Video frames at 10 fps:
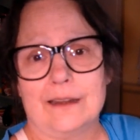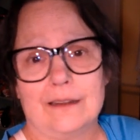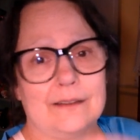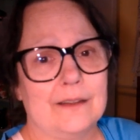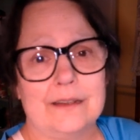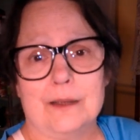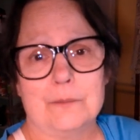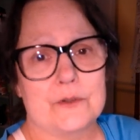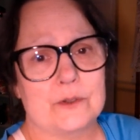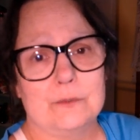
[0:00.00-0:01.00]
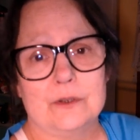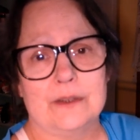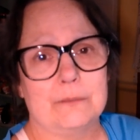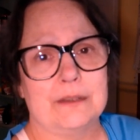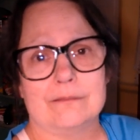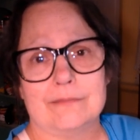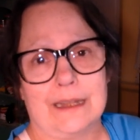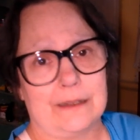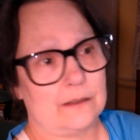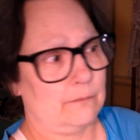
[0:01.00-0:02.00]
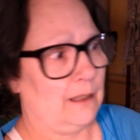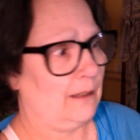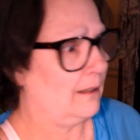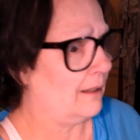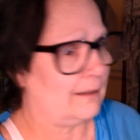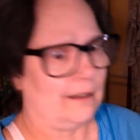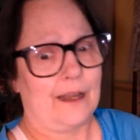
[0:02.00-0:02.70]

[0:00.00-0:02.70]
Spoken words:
and the numbers are moving, but that doesn't mean anything,